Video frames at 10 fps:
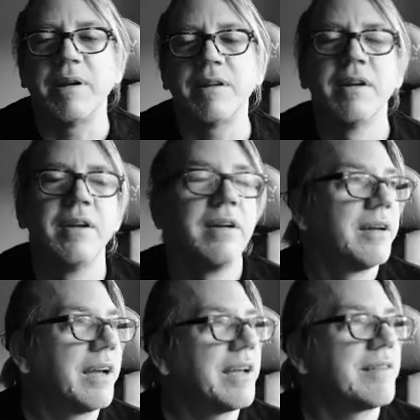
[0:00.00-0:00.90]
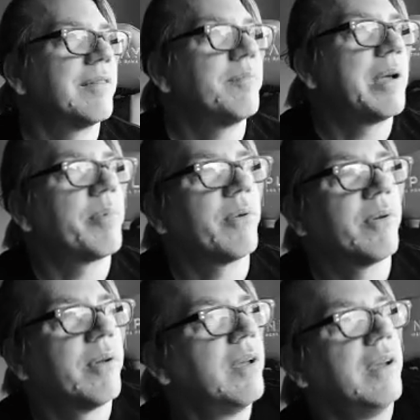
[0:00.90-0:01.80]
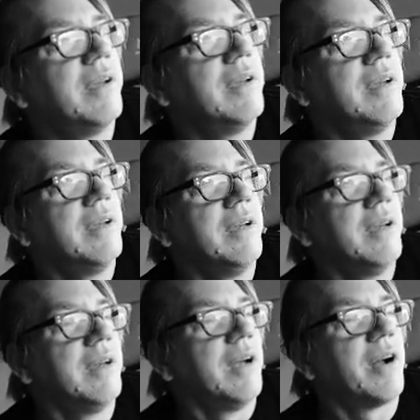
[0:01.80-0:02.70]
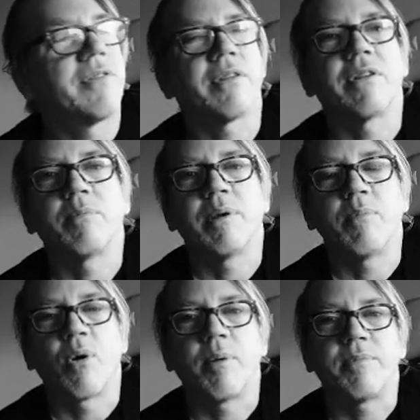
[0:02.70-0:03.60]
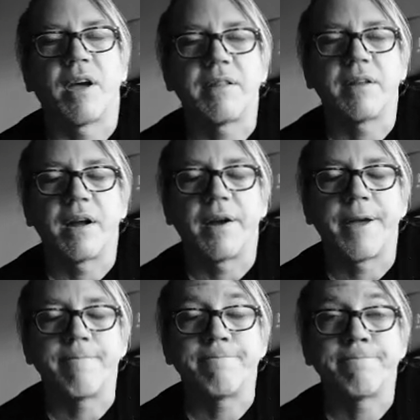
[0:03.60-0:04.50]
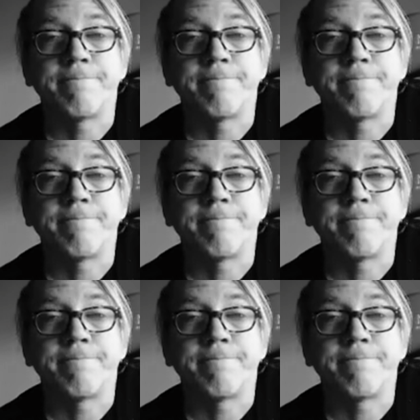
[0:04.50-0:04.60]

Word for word: I mean, I guess some people are just a little bit more uptight than I am.